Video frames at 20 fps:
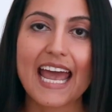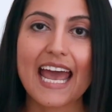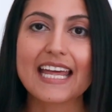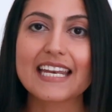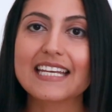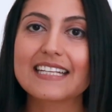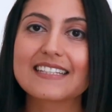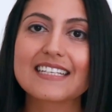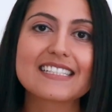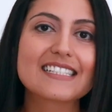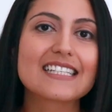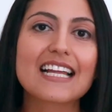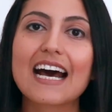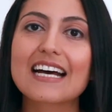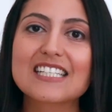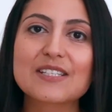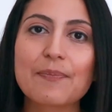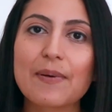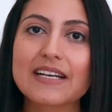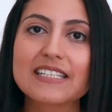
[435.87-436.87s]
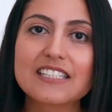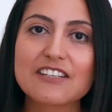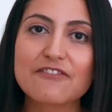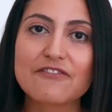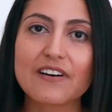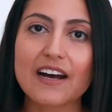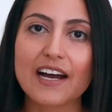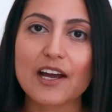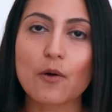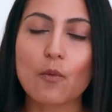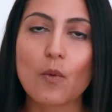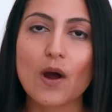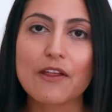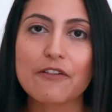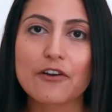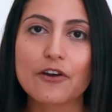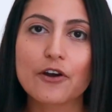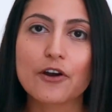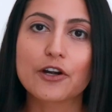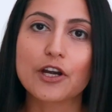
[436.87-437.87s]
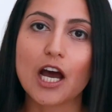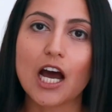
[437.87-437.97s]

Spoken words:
And it does not specify whether or